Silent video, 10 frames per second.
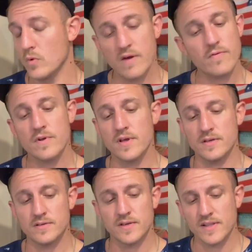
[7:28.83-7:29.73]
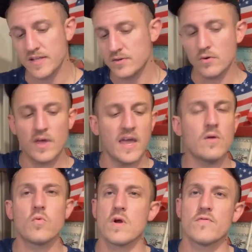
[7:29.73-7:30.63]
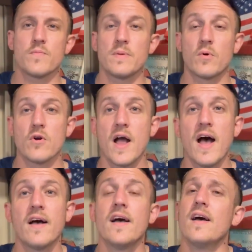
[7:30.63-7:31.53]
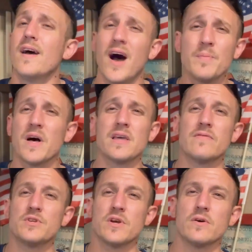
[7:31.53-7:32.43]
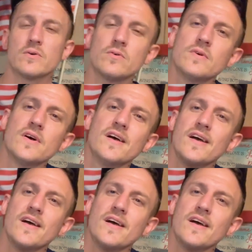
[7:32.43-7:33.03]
Whatever it is. And that's okay wherever people are at. I'm not evangelical.